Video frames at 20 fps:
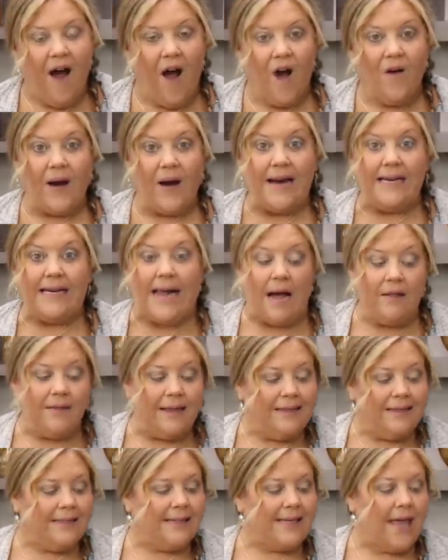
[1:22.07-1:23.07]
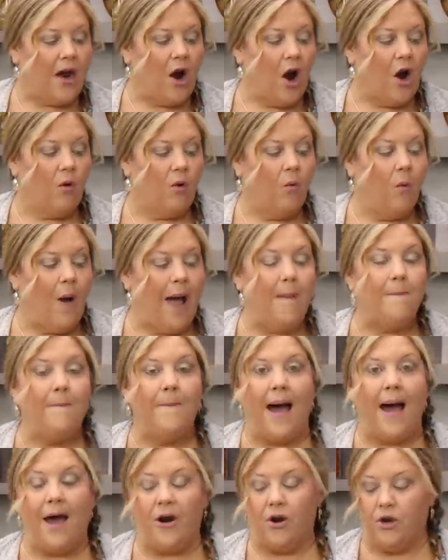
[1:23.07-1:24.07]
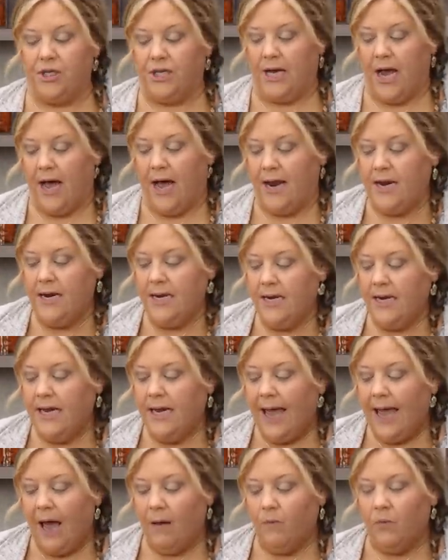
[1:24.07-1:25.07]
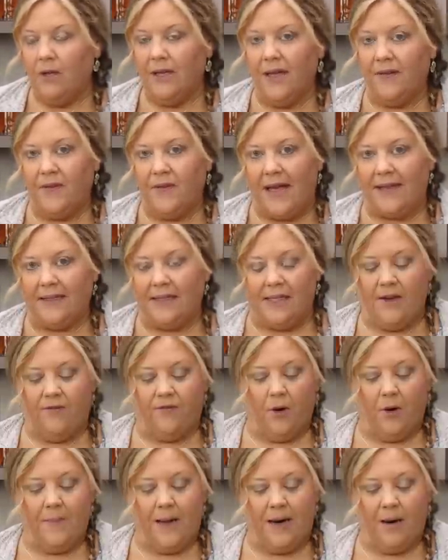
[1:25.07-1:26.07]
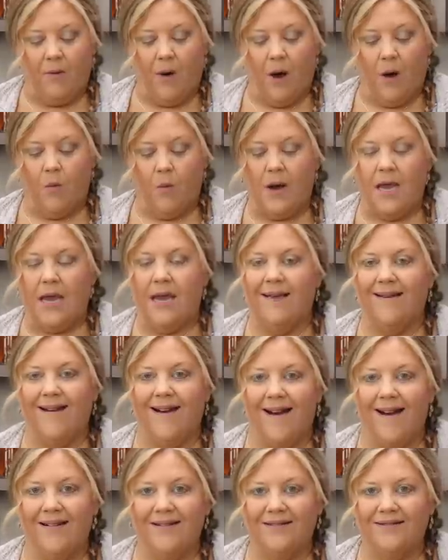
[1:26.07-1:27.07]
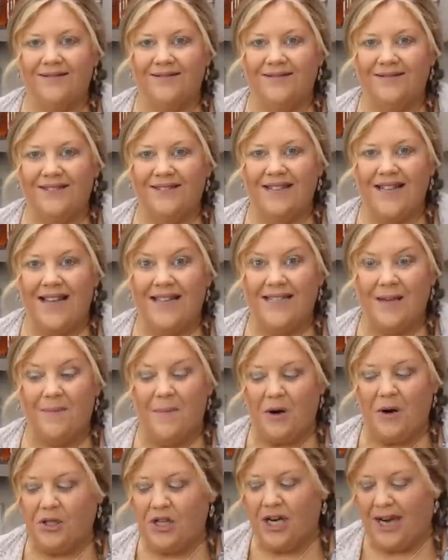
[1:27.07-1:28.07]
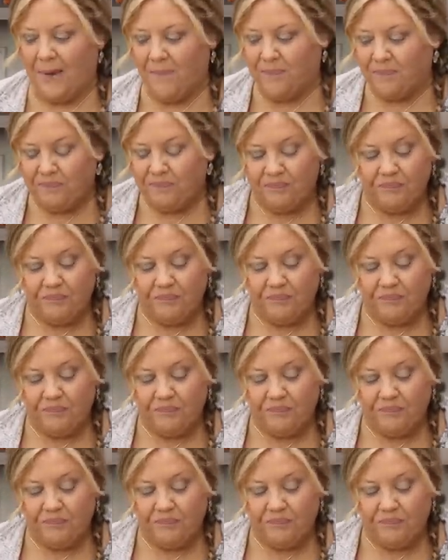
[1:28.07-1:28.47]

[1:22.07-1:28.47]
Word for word: All right, now let's get our wet batter done, and we'll let that sit for a minute while we uh, slice up our chicken.